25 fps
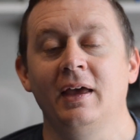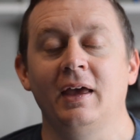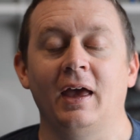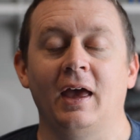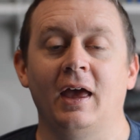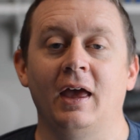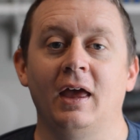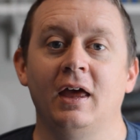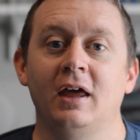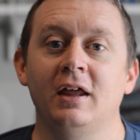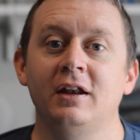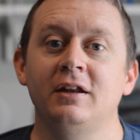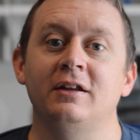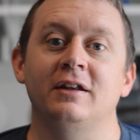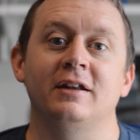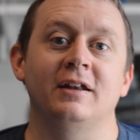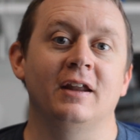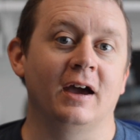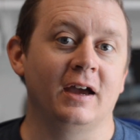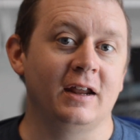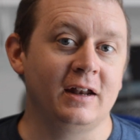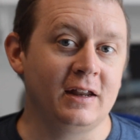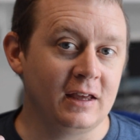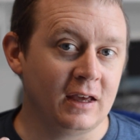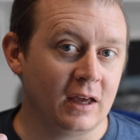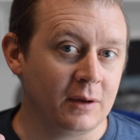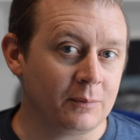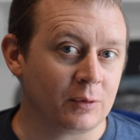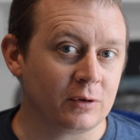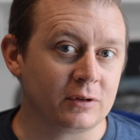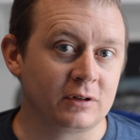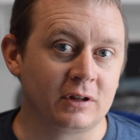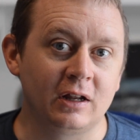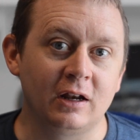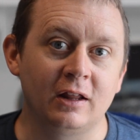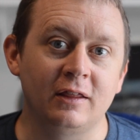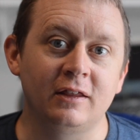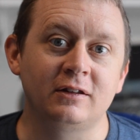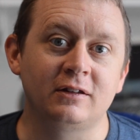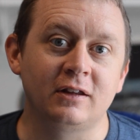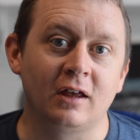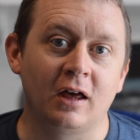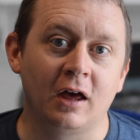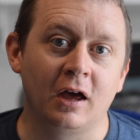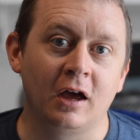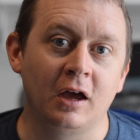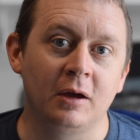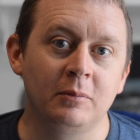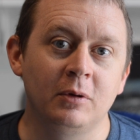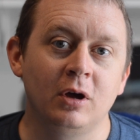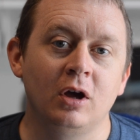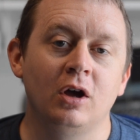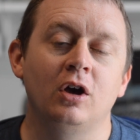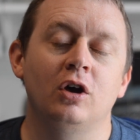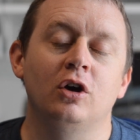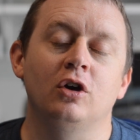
and 98% of the time,